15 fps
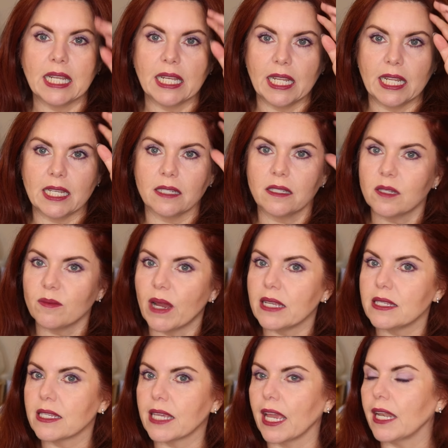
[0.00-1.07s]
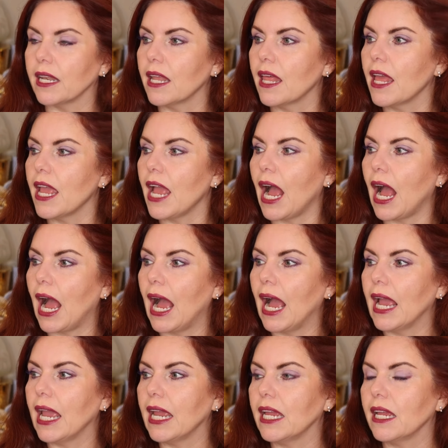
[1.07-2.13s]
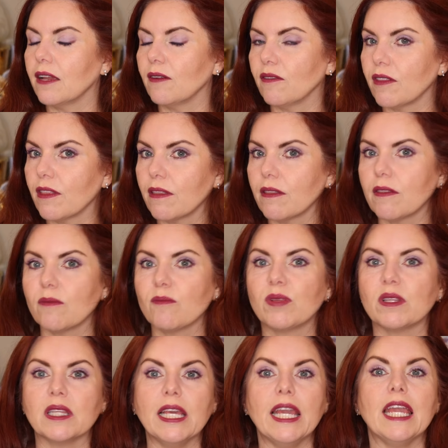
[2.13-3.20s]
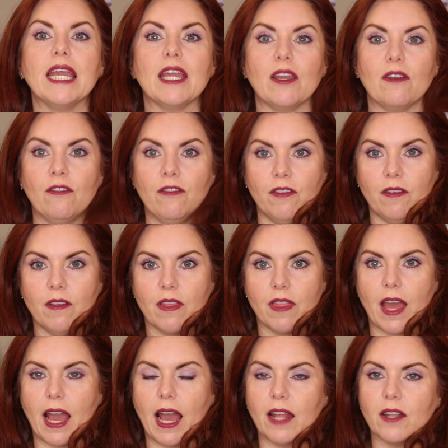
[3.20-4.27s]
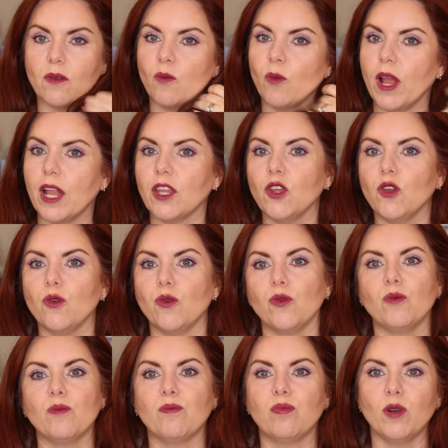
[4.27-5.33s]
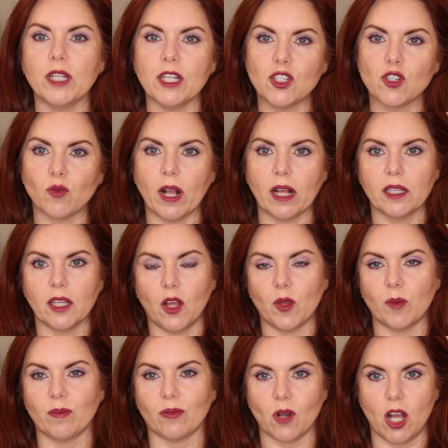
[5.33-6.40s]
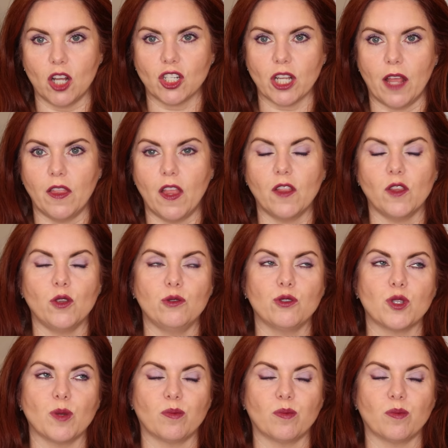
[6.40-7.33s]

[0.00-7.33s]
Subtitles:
it into my skin. I believe that when you put it directly on the brush and then use the